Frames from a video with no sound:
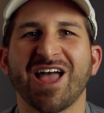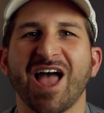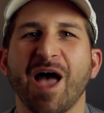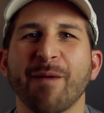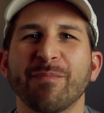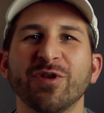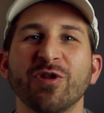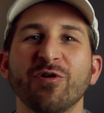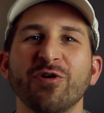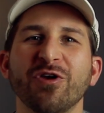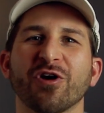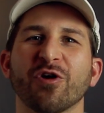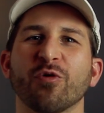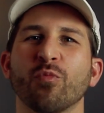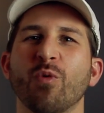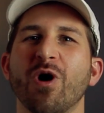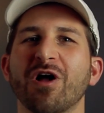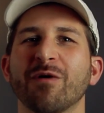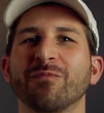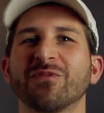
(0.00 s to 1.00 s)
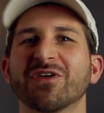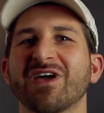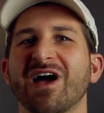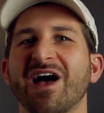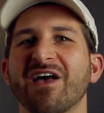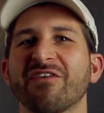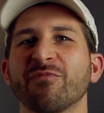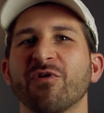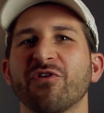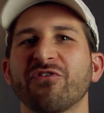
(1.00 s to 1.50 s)
Happy New Year and welcome to
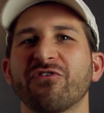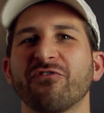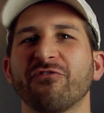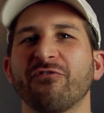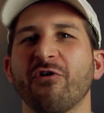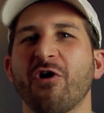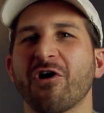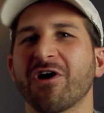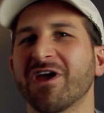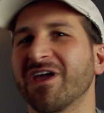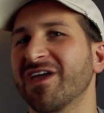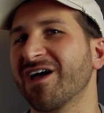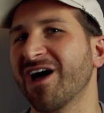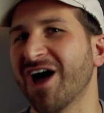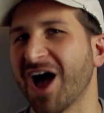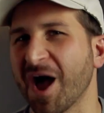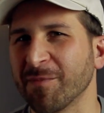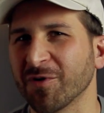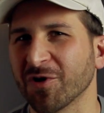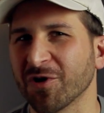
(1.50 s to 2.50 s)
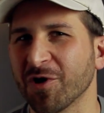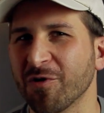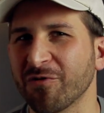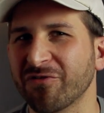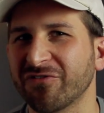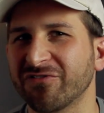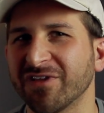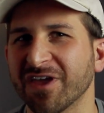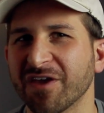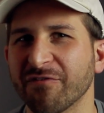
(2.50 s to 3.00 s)
Cosmos Safari. I'm your
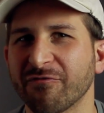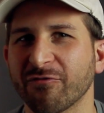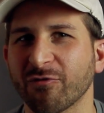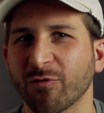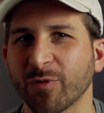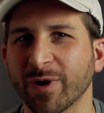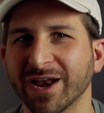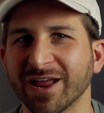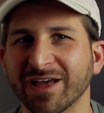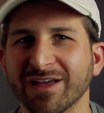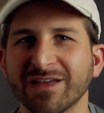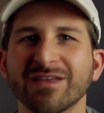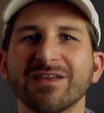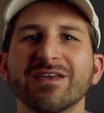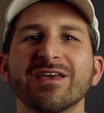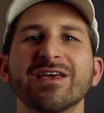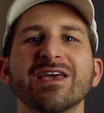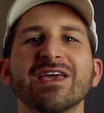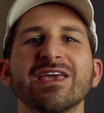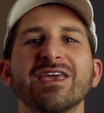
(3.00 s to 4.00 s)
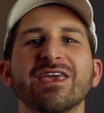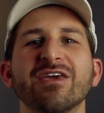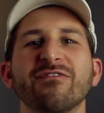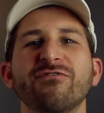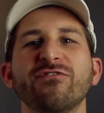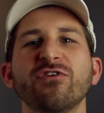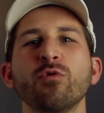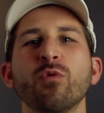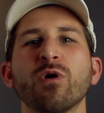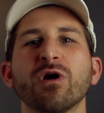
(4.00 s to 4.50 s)
host, Dave Farina.
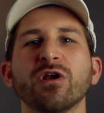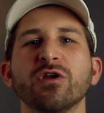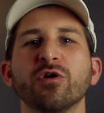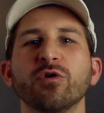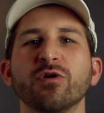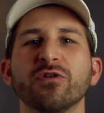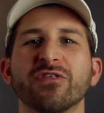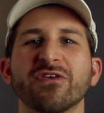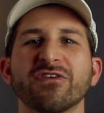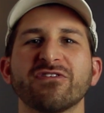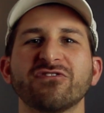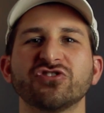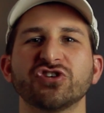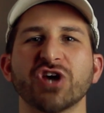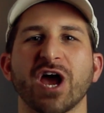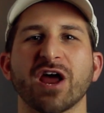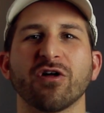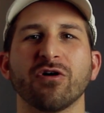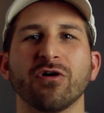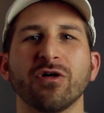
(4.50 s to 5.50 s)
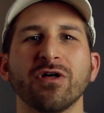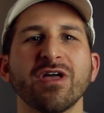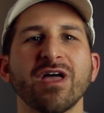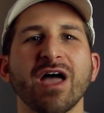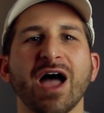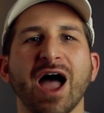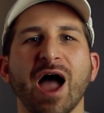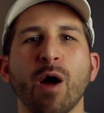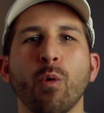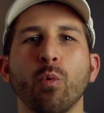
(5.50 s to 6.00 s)
If you are new to this channel,
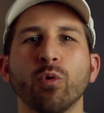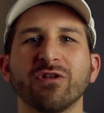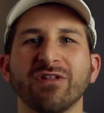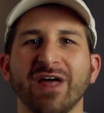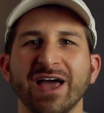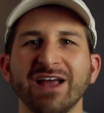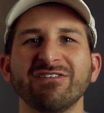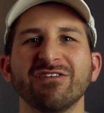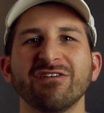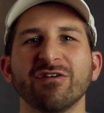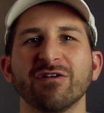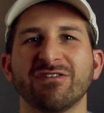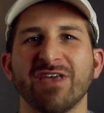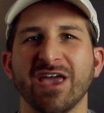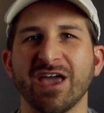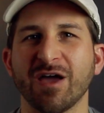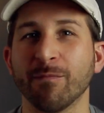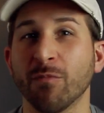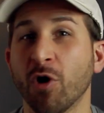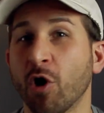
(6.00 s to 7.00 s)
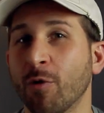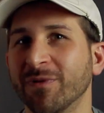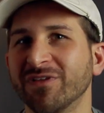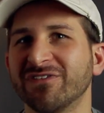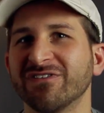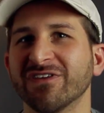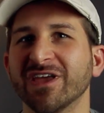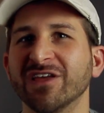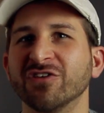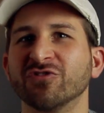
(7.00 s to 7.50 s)
I would like to take a
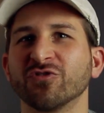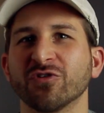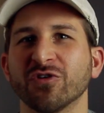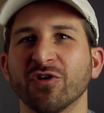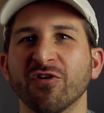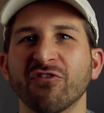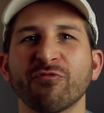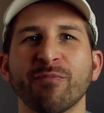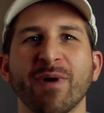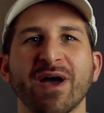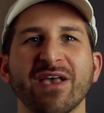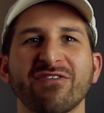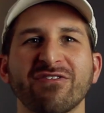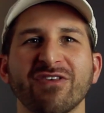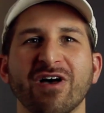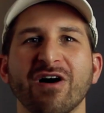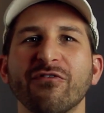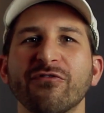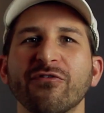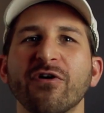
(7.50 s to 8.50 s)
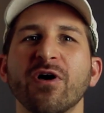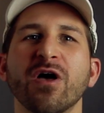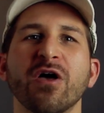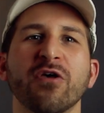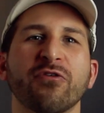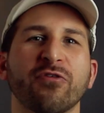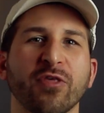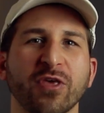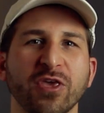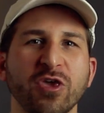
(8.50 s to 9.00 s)
moment to introduce myself
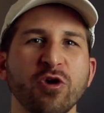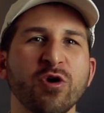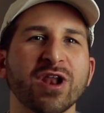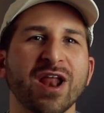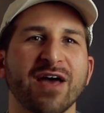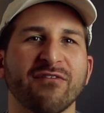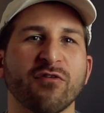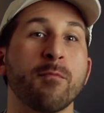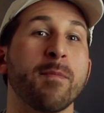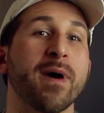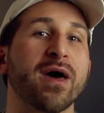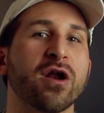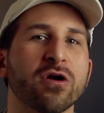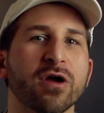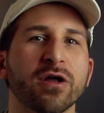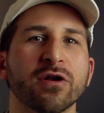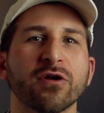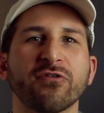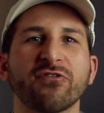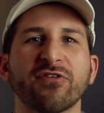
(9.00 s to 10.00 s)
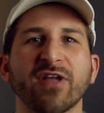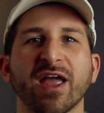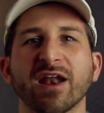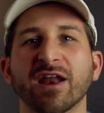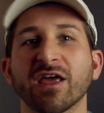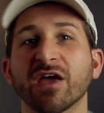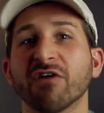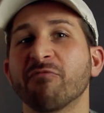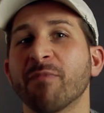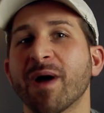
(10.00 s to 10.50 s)
so that you can have a better
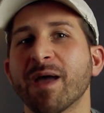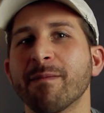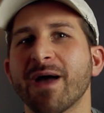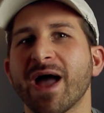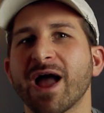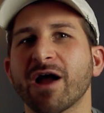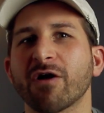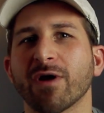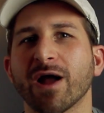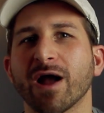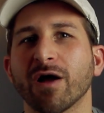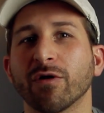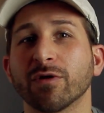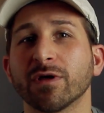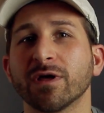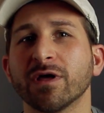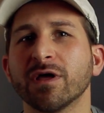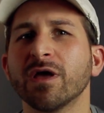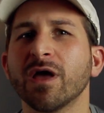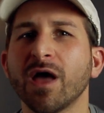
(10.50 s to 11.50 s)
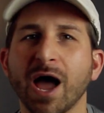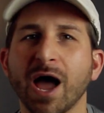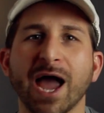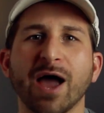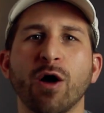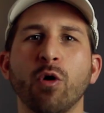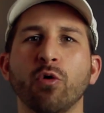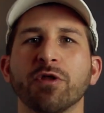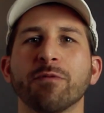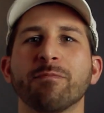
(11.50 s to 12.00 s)
understanding of my background.
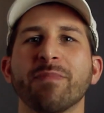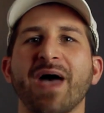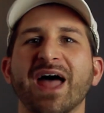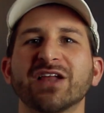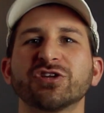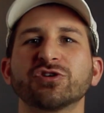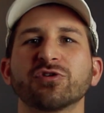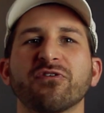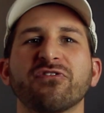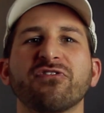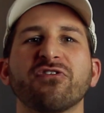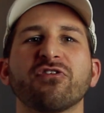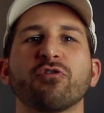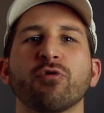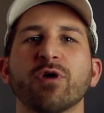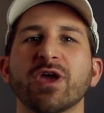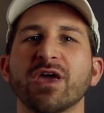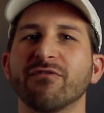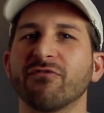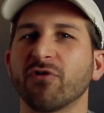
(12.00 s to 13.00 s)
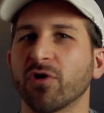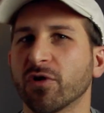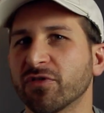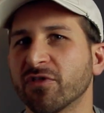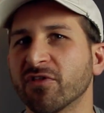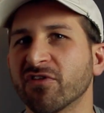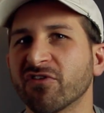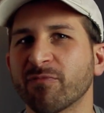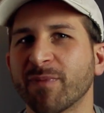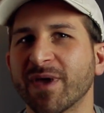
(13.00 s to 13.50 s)
I hold a bachelor's degree of
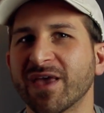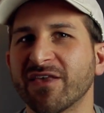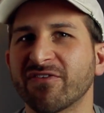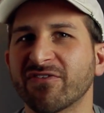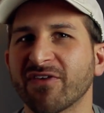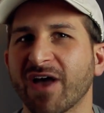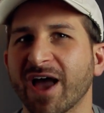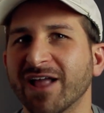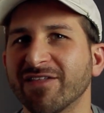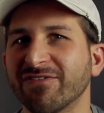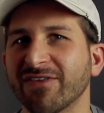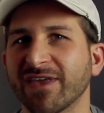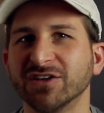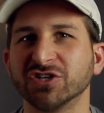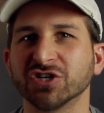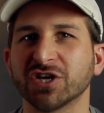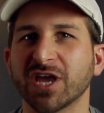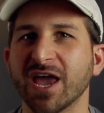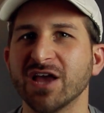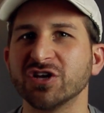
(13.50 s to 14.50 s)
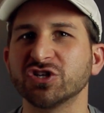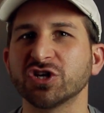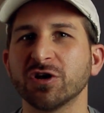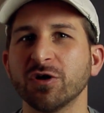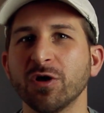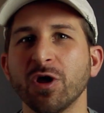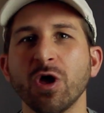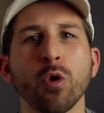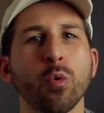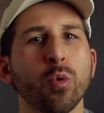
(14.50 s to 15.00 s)
Earth and Space Science
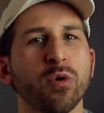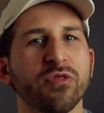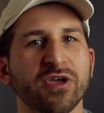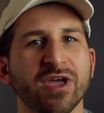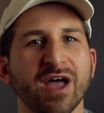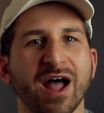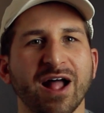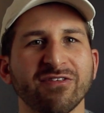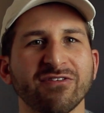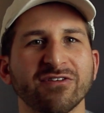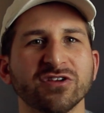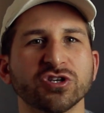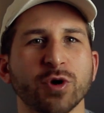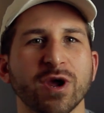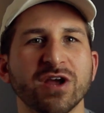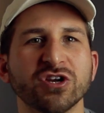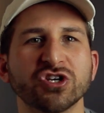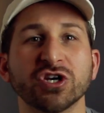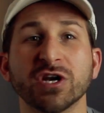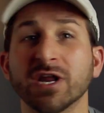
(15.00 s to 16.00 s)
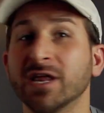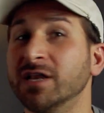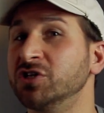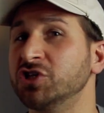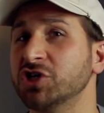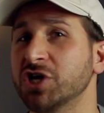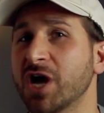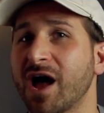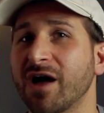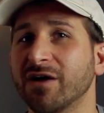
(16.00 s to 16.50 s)
Education with a concentration in
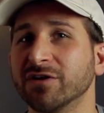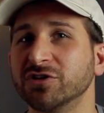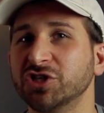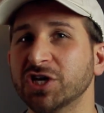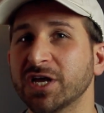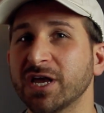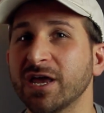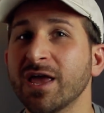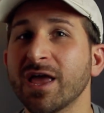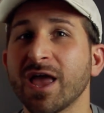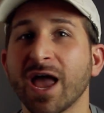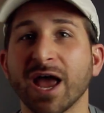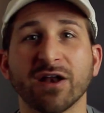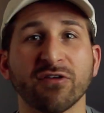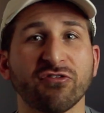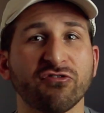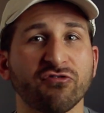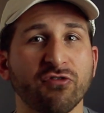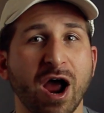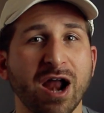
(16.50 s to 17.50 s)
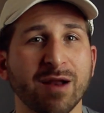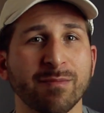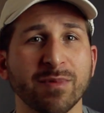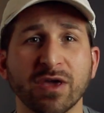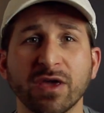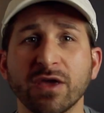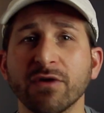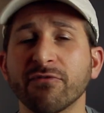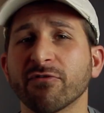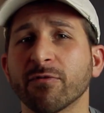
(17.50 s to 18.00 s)
Geology and
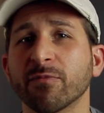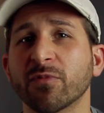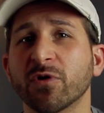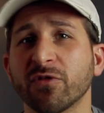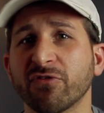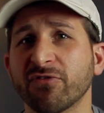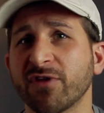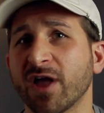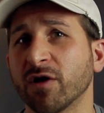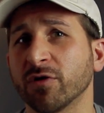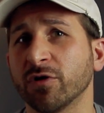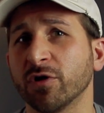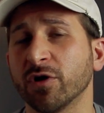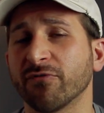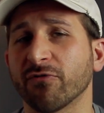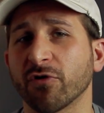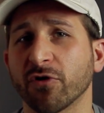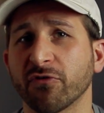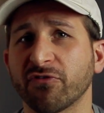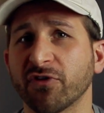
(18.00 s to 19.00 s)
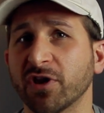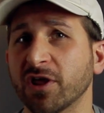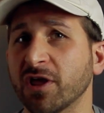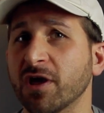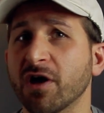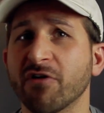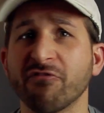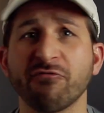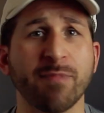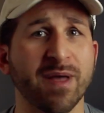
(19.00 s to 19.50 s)
Astronomy from Kutztown
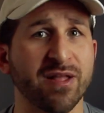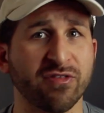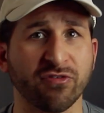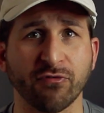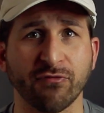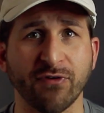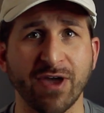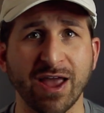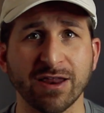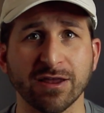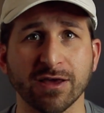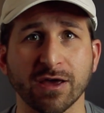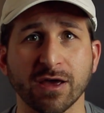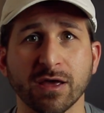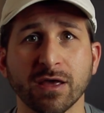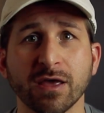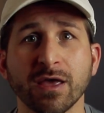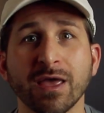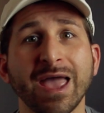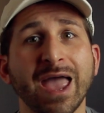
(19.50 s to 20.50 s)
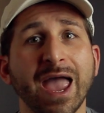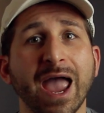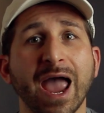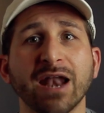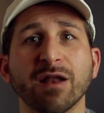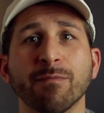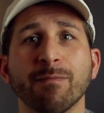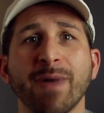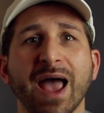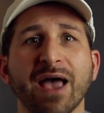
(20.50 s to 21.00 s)
University of Pennsylvania,
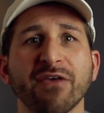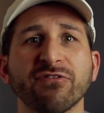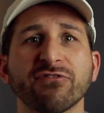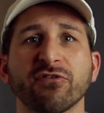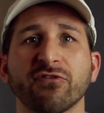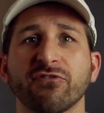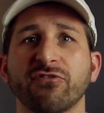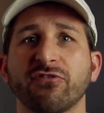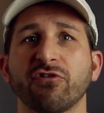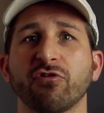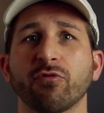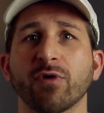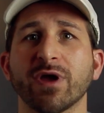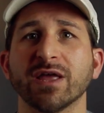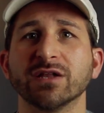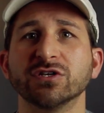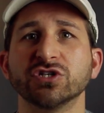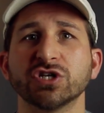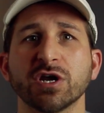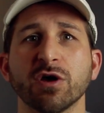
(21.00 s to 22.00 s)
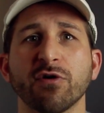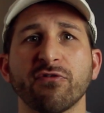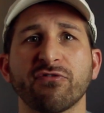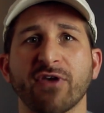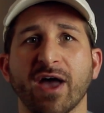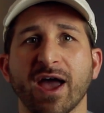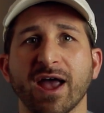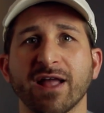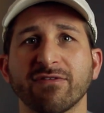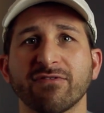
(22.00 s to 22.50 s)
and a master's degree in
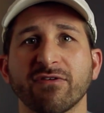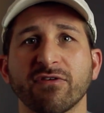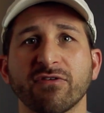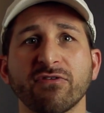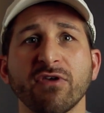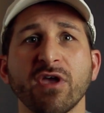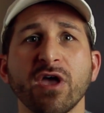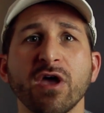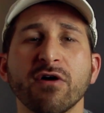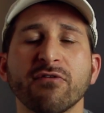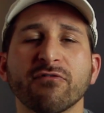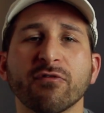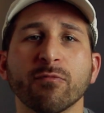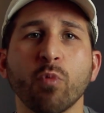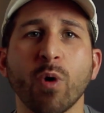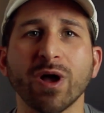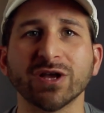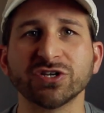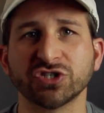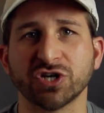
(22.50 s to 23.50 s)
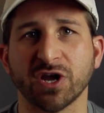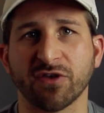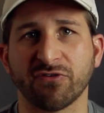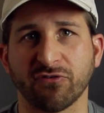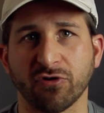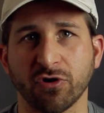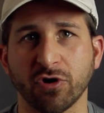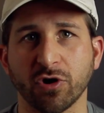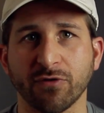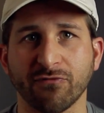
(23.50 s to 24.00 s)
Geosciences from West
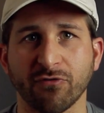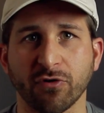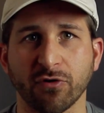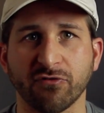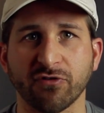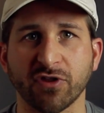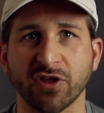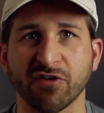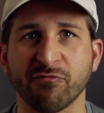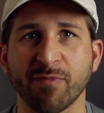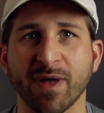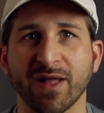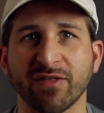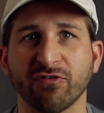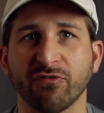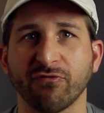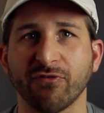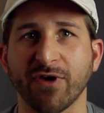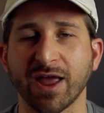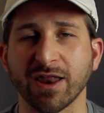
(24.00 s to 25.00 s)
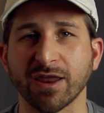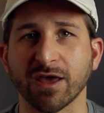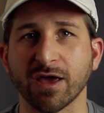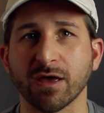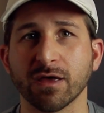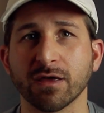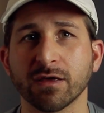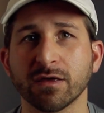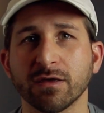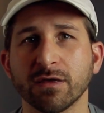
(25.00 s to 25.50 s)
Chester University of
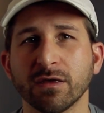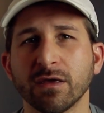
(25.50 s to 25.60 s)
Pennsylvania.